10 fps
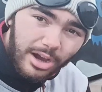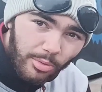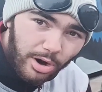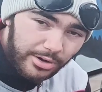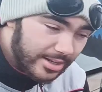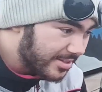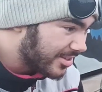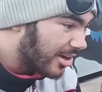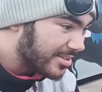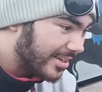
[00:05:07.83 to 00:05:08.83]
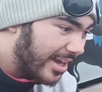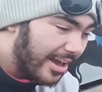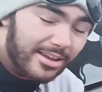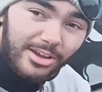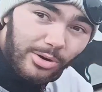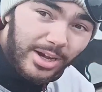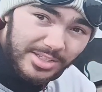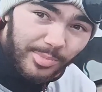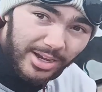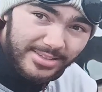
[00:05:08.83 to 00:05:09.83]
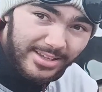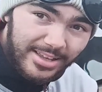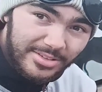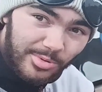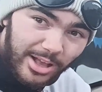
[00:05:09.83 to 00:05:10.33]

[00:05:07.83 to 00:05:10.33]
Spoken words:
go on and start to get quite spicy as